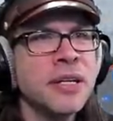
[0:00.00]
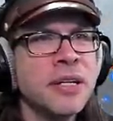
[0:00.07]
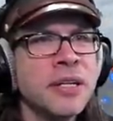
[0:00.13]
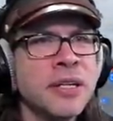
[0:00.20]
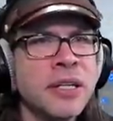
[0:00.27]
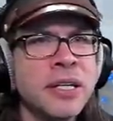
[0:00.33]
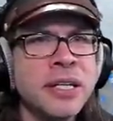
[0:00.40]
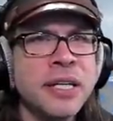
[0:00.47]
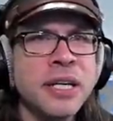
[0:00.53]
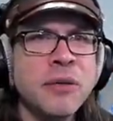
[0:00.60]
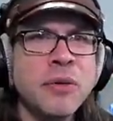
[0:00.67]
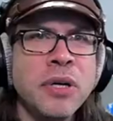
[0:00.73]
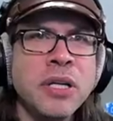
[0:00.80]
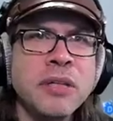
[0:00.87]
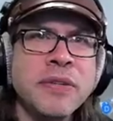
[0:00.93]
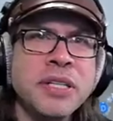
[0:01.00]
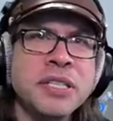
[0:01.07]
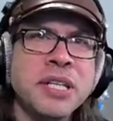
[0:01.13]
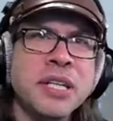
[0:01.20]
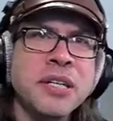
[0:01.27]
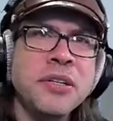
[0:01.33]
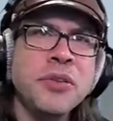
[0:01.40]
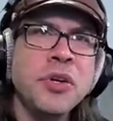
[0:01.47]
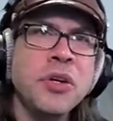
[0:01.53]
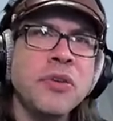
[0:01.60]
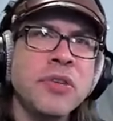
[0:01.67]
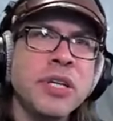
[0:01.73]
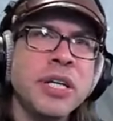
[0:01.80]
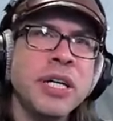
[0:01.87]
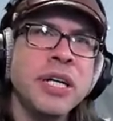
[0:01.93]
You're gonna get one of us killed
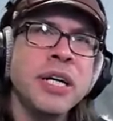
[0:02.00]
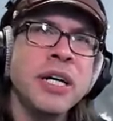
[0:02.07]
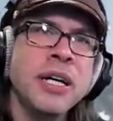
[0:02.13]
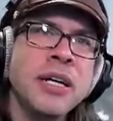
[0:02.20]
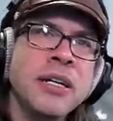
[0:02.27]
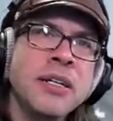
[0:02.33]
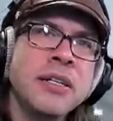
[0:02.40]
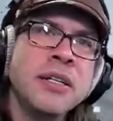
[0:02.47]
over here.